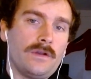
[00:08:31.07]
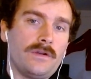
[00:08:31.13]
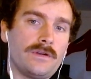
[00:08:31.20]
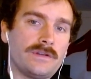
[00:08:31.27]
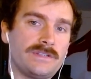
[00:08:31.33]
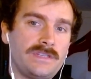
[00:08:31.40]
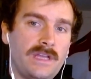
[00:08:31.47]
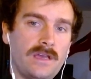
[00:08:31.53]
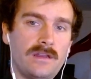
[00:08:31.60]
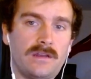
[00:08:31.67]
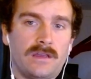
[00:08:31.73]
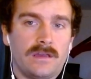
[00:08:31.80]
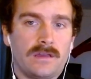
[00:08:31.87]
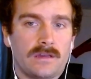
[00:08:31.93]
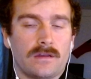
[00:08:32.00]

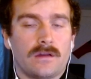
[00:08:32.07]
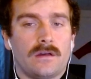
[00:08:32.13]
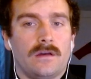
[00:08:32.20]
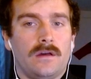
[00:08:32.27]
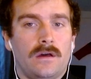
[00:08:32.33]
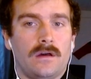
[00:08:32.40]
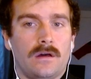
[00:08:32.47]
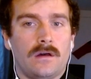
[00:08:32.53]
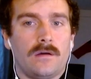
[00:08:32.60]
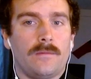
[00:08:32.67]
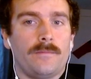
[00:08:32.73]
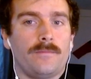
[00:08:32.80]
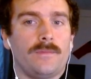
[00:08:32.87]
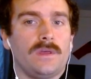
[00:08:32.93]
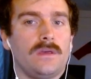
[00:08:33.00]
understanding
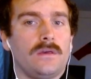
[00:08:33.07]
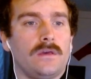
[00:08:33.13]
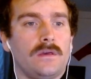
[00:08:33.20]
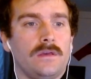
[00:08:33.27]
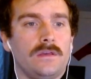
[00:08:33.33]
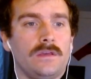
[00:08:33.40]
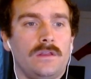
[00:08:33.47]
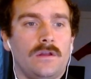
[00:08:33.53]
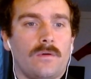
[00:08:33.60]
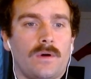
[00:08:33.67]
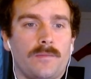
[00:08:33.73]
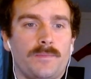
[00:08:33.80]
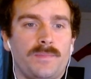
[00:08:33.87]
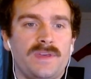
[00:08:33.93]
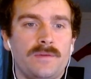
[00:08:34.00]
on
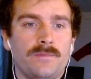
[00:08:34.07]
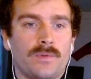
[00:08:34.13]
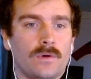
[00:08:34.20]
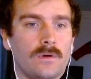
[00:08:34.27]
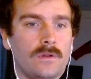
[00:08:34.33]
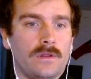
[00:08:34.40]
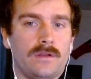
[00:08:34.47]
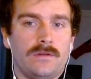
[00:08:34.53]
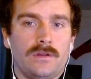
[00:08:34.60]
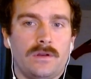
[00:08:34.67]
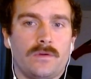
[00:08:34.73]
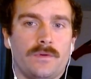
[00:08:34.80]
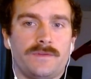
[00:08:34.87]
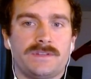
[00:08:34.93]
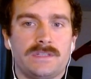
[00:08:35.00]
people,
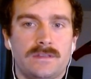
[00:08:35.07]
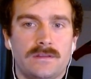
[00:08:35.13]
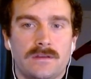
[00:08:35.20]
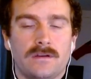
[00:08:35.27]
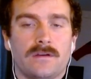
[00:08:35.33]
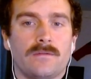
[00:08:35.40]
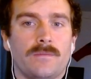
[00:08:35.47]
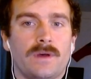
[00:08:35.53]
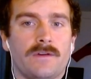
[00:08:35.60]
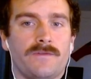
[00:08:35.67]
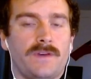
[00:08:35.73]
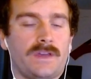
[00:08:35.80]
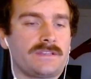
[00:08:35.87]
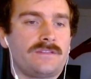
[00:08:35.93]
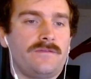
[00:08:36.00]
and we've seen the
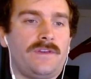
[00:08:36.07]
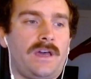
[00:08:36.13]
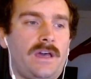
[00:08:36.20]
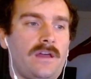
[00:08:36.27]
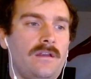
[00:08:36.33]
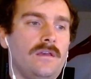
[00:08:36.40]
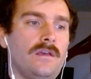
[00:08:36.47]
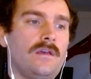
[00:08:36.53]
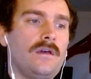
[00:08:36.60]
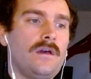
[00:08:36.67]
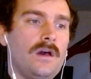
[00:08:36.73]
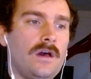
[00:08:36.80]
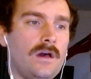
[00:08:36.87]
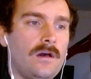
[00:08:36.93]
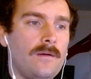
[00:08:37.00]
effects of that
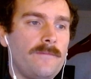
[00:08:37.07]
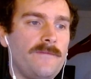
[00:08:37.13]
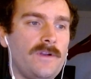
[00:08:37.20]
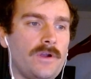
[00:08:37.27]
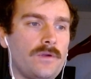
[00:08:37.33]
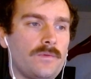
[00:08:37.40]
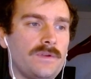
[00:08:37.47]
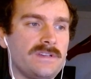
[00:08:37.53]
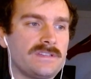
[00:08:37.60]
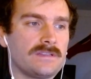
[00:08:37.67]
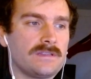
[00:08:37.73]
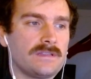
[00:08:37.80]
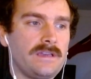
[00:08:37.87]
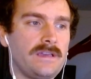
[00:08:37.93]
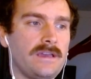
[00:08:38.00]
very
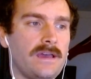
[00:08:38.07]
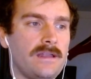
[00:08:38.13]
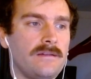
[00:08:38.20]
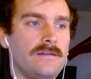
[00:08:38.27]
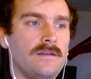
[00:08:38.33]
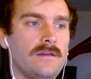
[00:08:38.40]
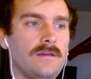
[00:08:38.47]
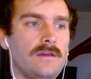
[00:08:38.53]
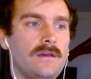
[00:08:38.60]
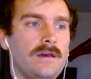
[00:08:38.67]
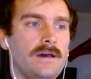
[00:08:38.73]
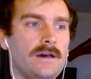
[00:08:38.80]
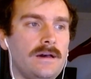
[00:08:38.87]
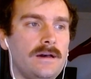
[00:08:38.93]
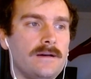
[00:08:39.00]
recently. And
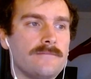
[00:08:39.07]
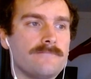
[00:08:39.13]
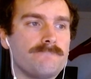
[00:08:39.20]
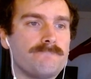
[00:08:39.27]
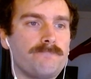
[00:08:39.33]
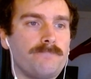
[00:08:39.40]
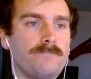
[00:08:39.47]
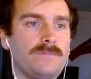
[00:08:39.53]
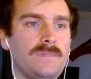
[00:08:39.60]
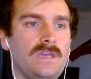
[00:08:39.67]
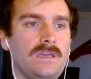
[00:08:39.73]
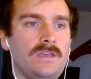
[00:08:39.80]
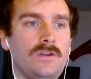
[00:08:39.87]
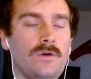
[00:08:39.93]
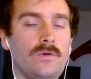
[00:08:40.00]
um,
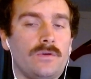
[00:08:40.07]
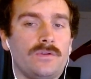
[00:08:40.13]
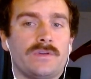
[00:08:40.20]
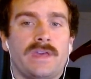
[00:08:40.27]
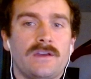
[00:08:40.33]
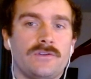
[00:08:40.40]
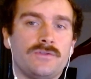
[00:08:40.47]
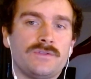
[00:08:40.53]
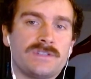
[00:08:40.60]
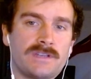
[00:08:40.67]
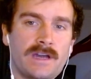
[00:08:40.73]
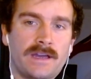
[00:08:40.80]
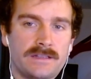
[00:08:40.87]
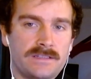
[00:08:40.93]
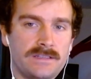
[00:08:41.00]
you can't do
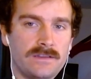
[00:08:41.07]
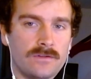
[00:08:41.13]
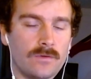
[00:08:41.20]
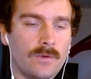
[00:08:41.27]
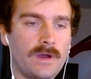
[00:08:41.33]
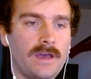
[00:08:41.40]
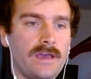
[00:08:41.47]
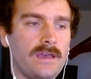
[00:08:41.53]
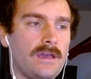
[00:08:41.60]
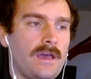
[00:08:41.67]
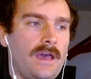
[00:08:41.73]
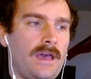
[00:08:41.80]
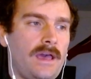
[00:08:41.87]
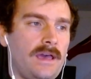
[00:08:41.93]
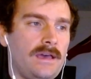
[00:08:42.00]
science either
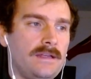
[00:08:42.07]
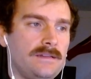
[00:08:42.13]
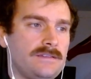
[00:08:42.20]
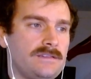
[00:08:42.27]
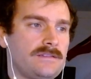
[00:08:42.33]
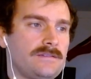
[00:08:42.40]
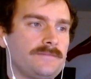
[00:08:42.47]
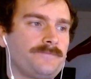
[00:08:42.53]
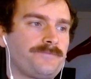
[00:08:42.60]
way. And